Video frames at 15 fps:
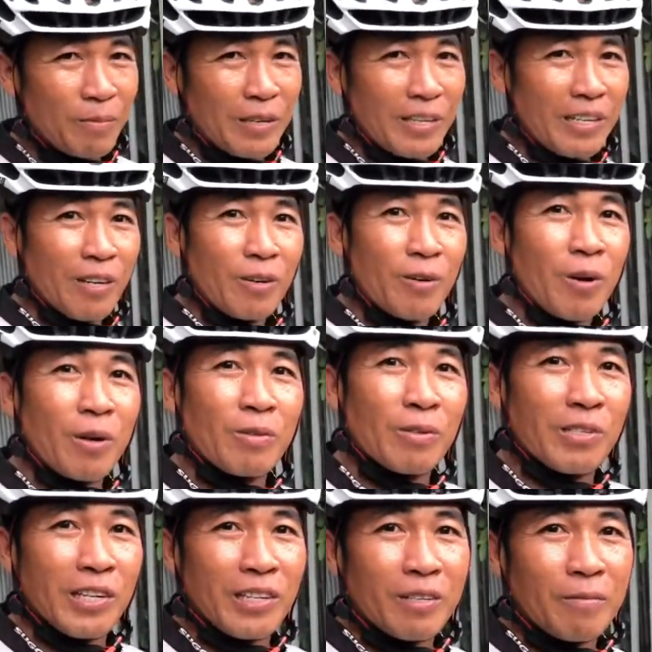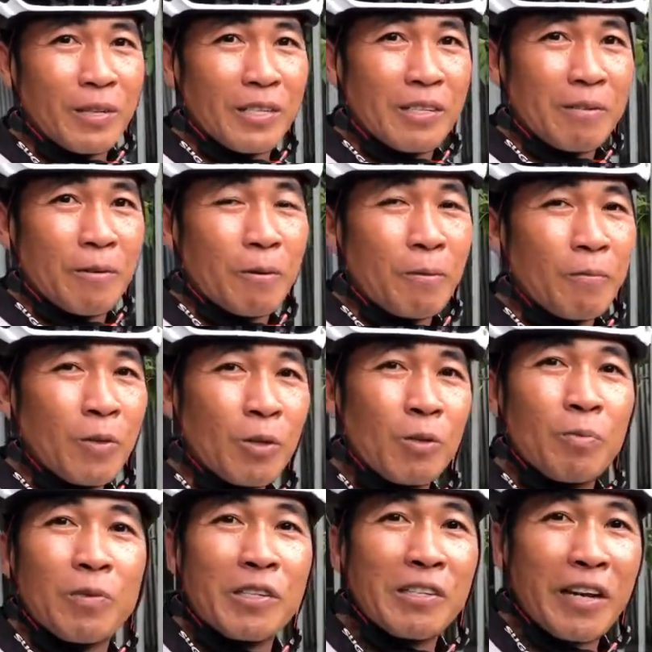but they don't know how to check the bicycle to
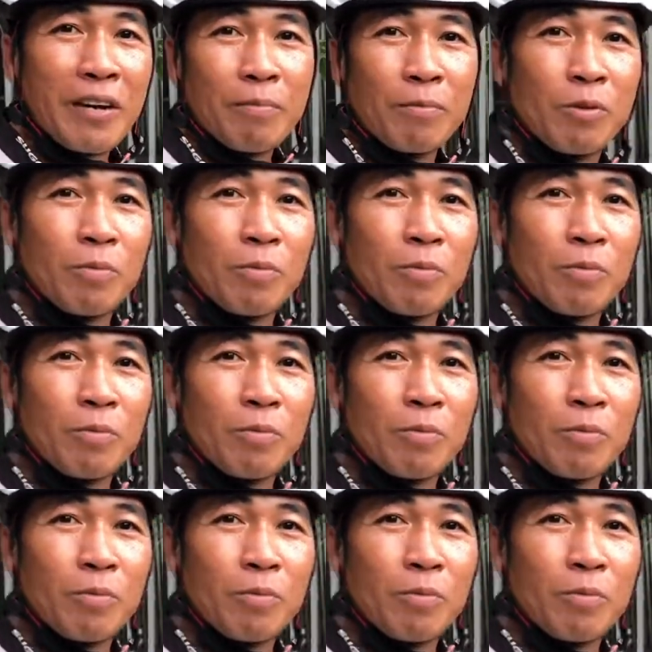be safe,